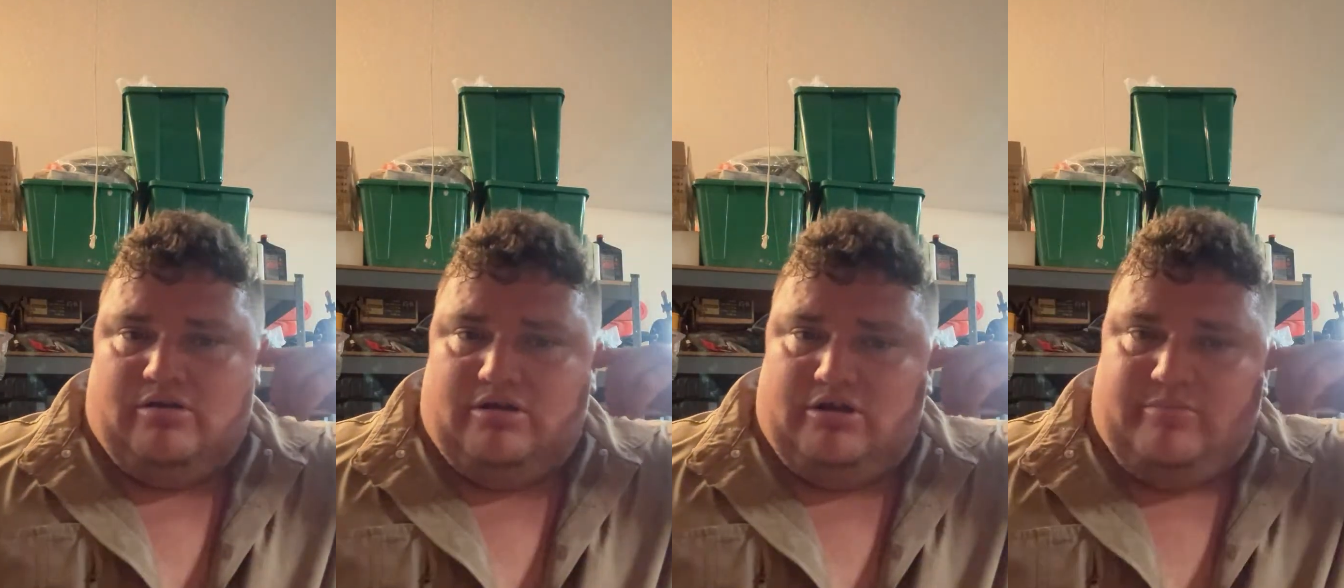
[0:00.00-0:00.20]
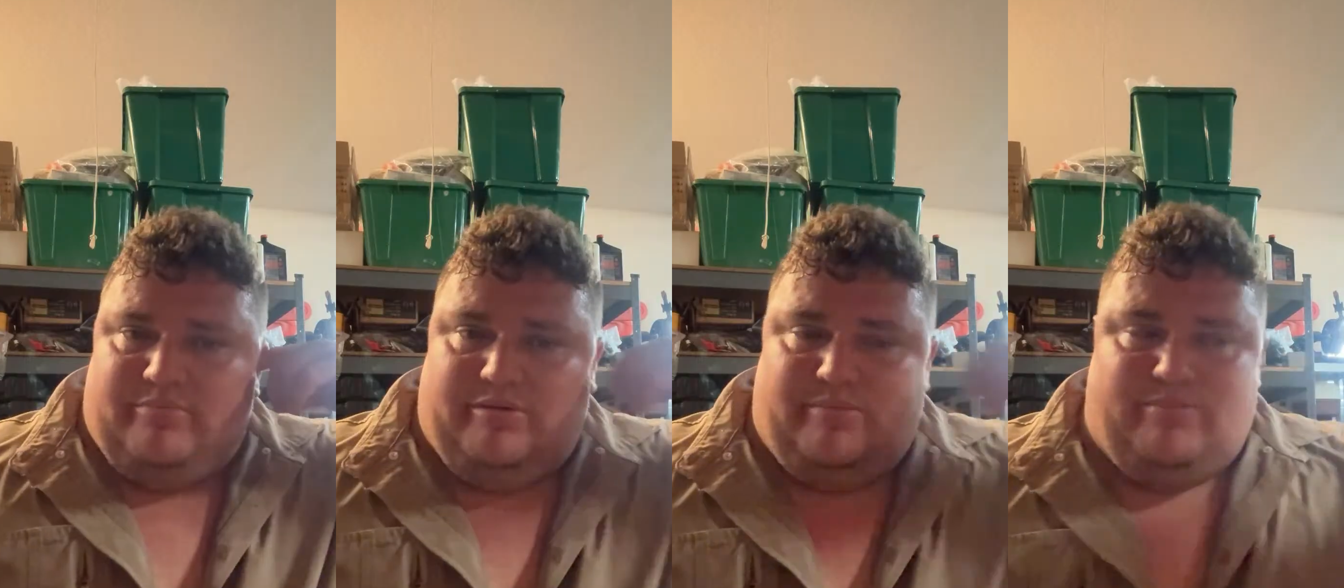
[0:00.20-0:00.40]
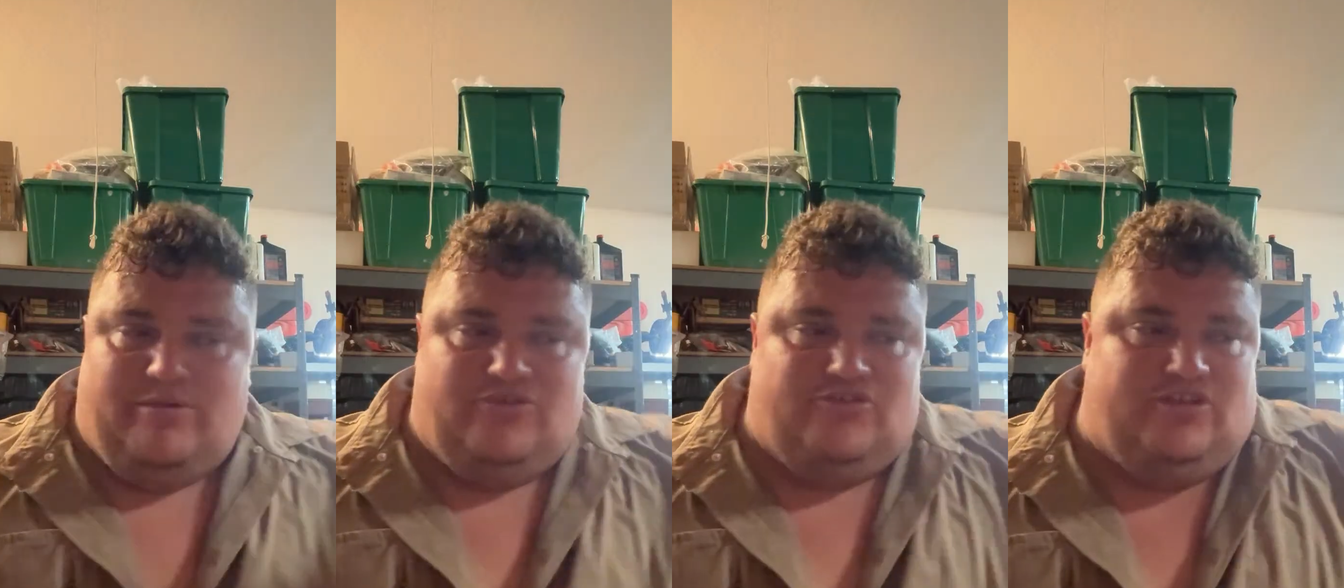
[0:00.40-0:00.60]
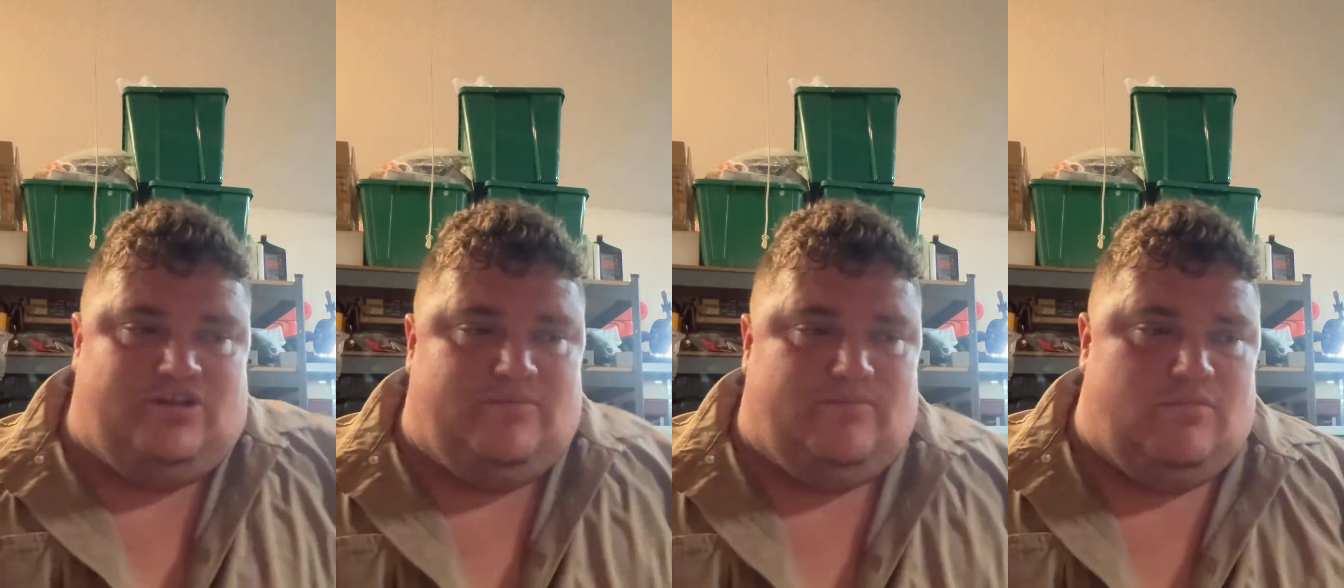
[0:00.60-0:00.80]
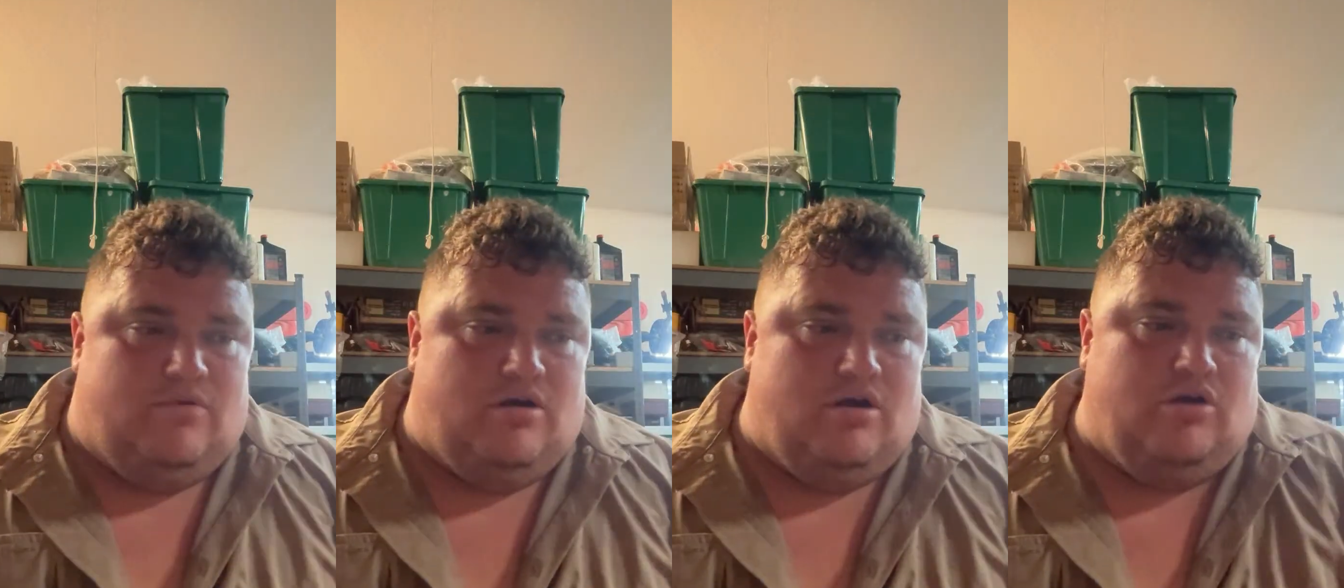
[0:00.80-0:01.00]
going to be busy
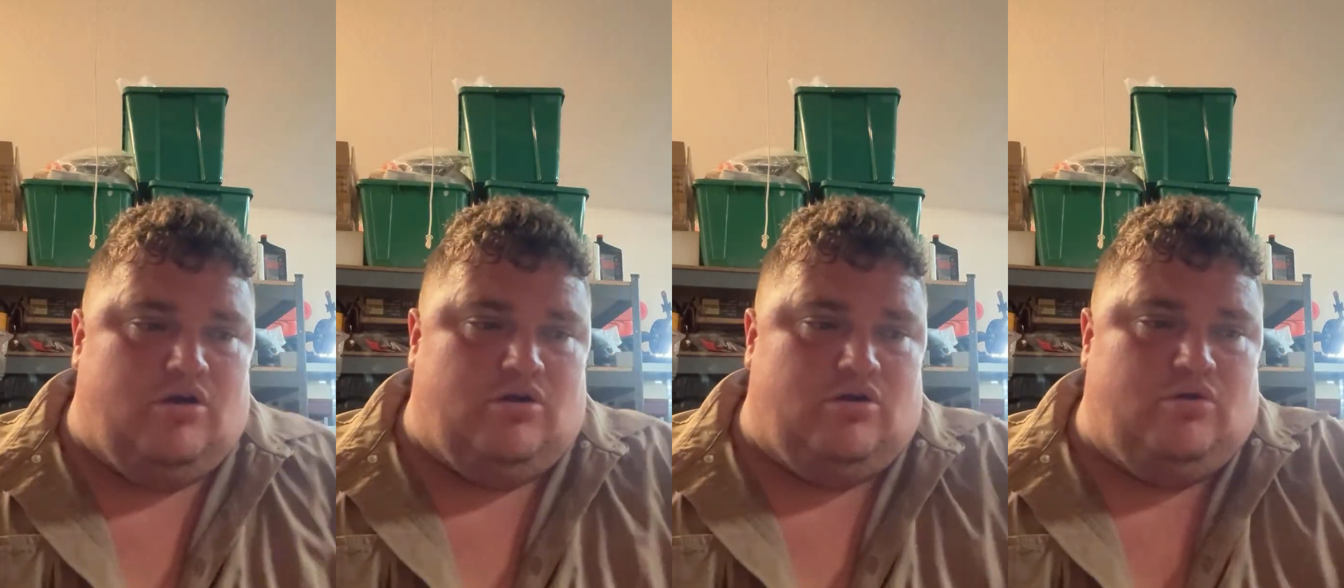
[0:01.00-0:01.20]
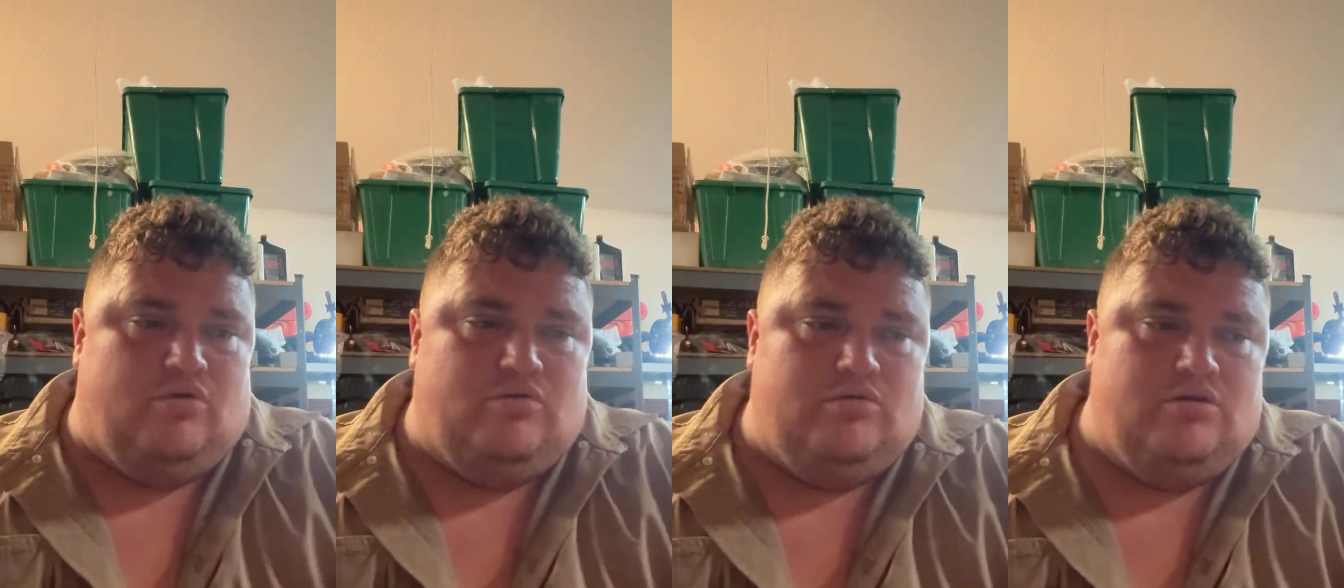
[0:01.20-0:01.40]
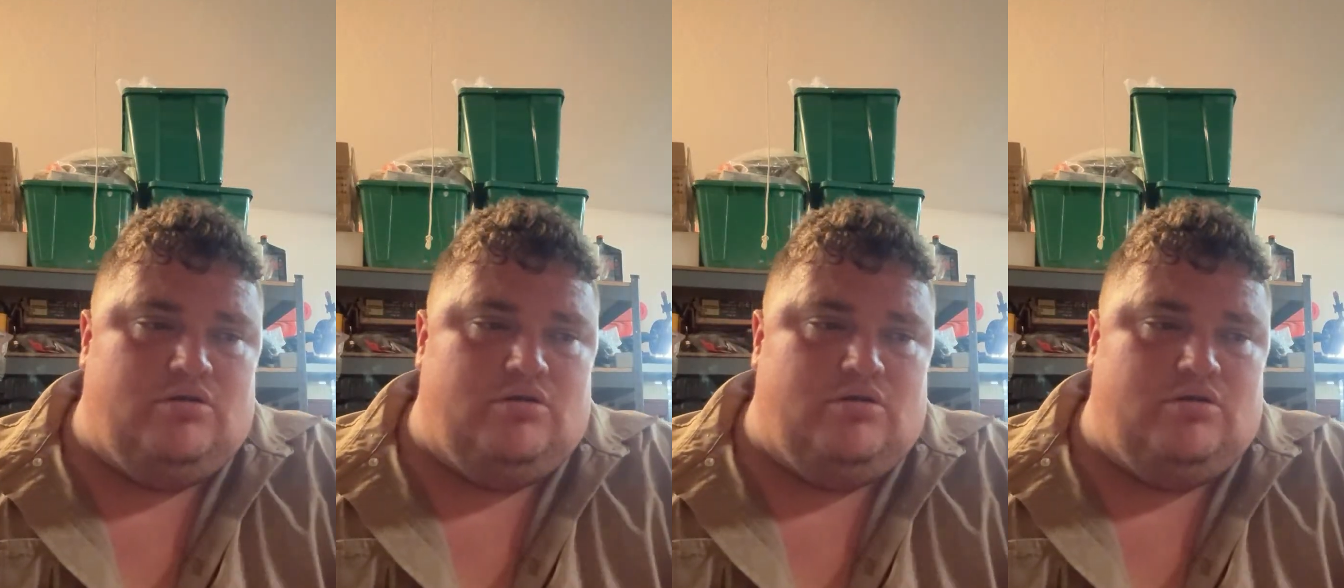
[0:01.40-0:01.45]
tomorrow.